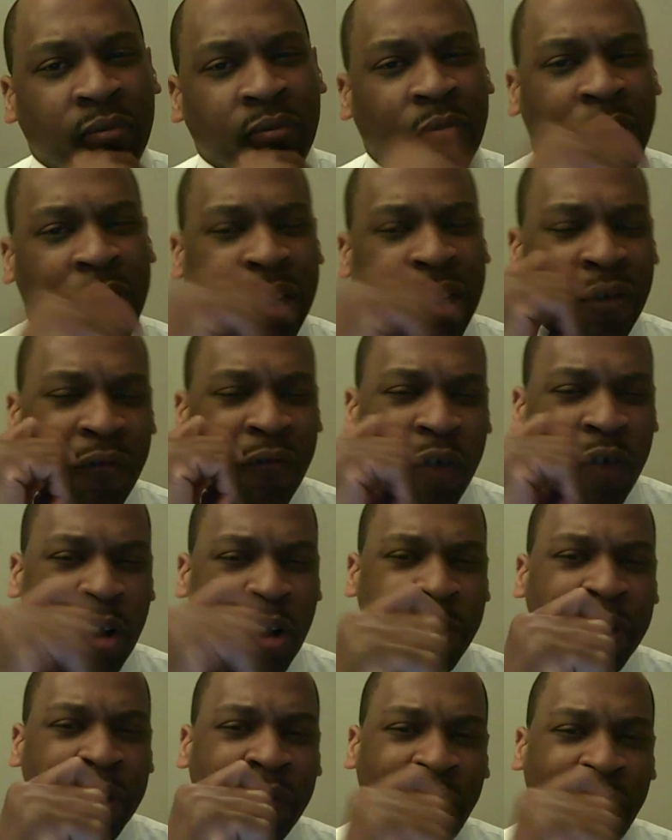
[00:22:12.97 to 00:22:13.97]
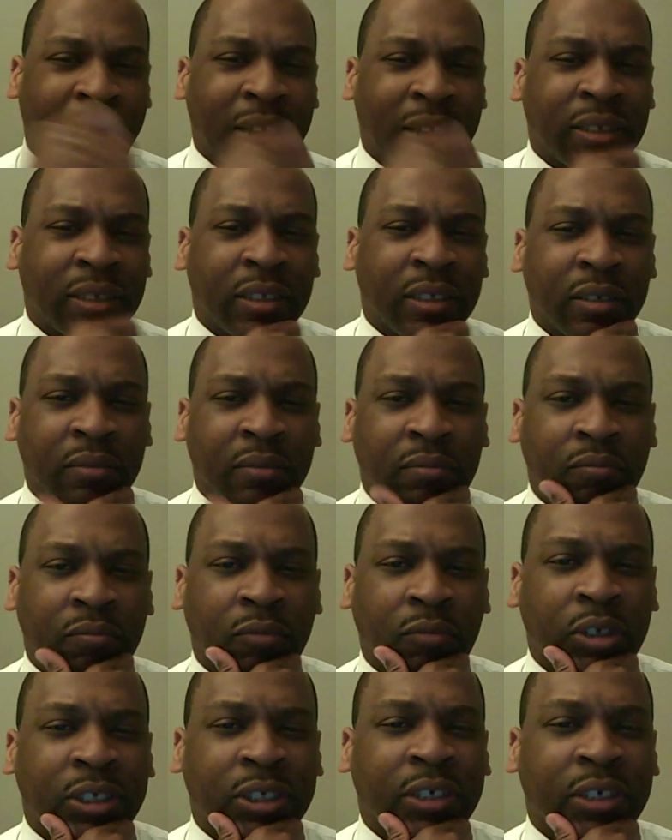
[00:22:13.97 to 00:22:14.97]
When affirmative action
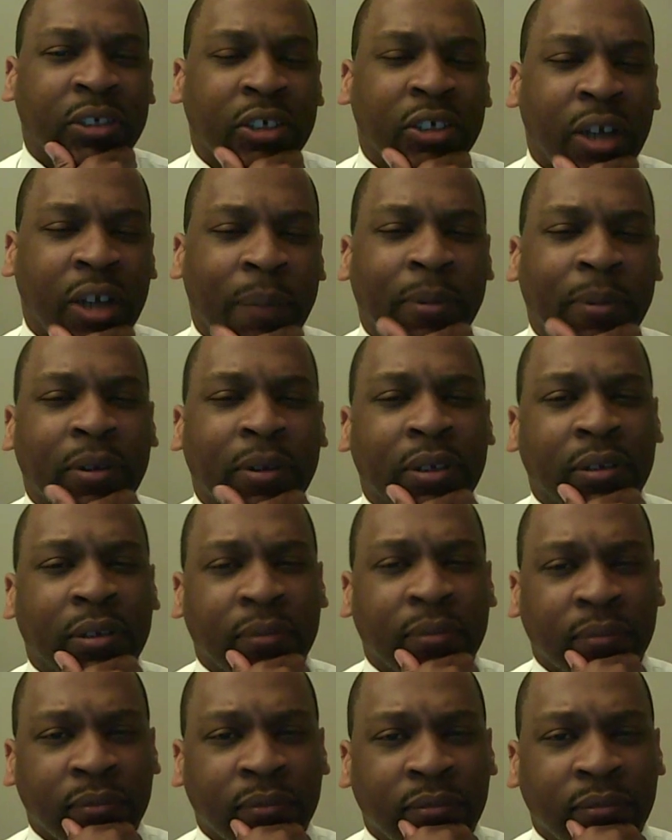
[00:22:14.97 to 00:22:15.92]
was in jeopardy,